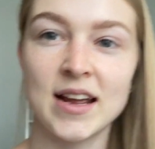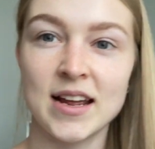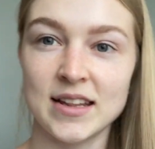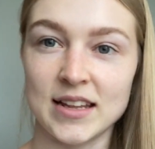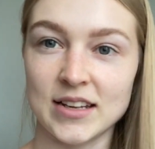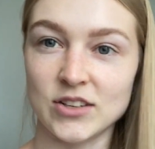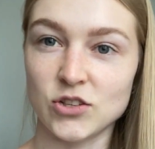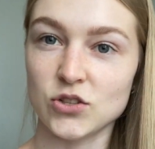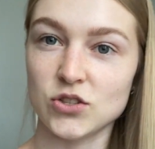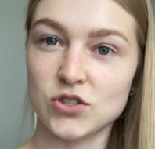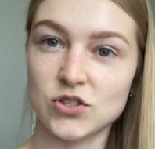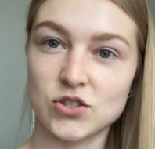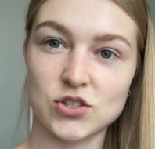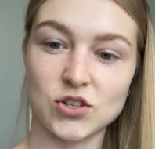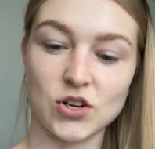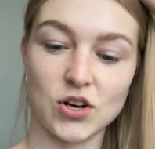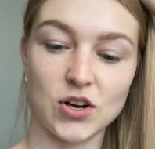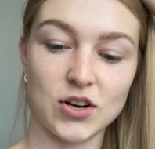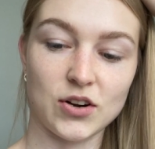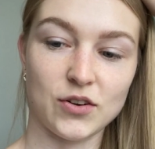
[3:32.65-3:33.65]
They just
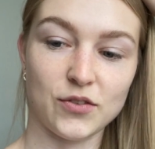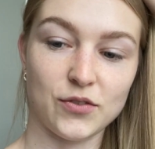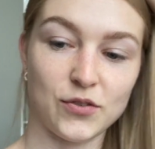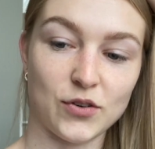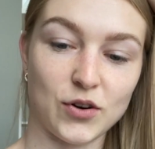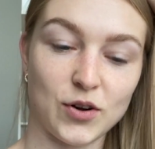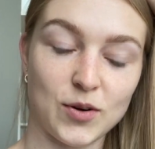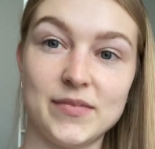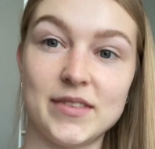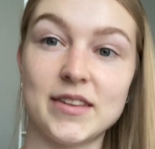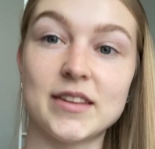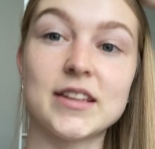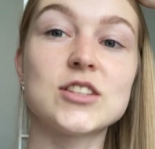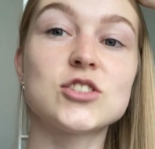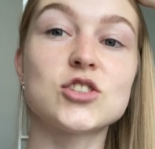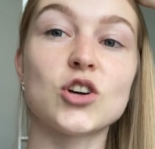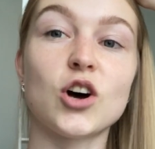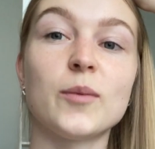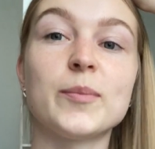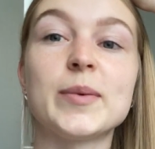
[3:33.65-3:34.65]
start from the
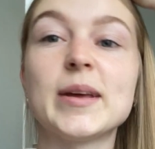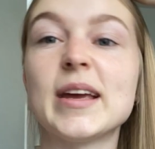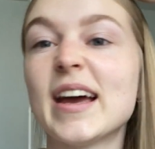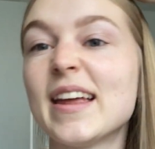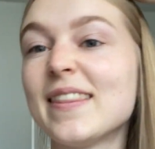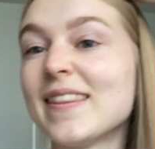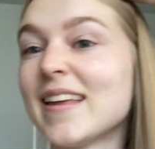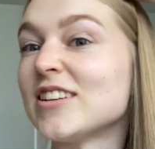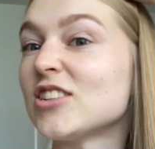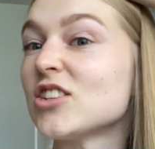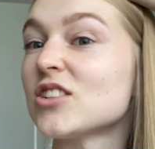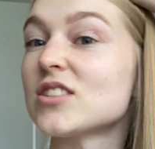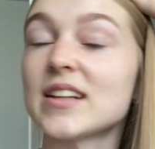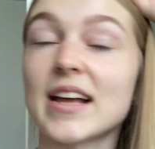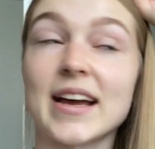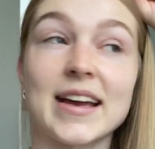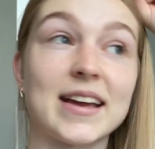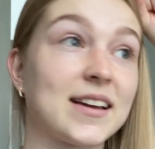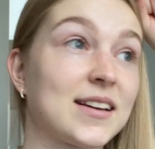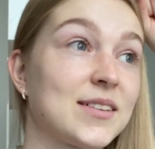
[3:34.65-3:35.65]
top here and they just
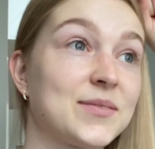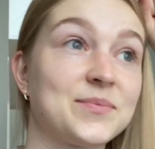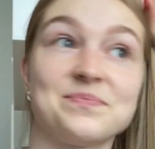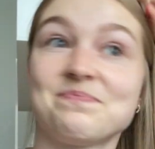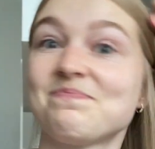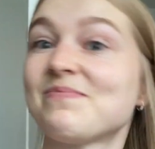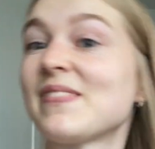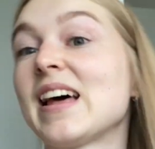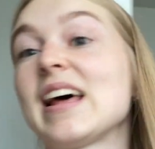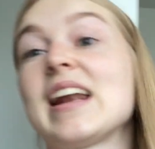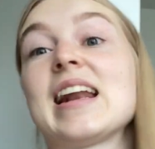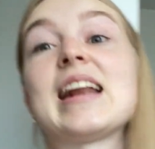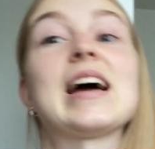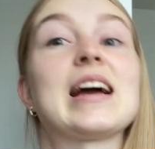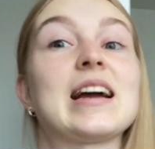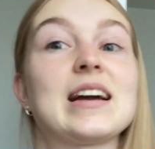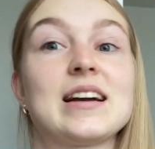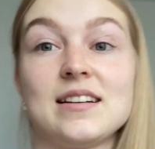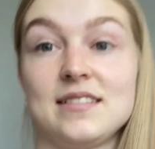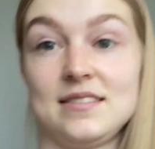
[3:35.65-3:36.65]
like
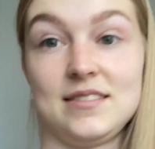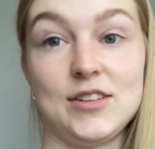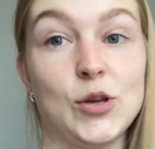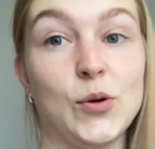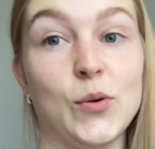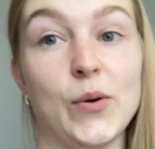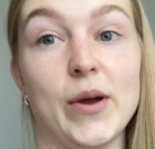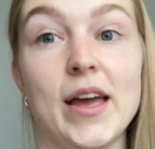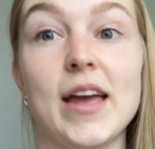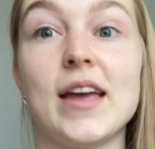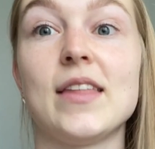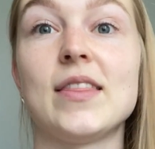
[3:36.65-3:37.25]
rip your hair.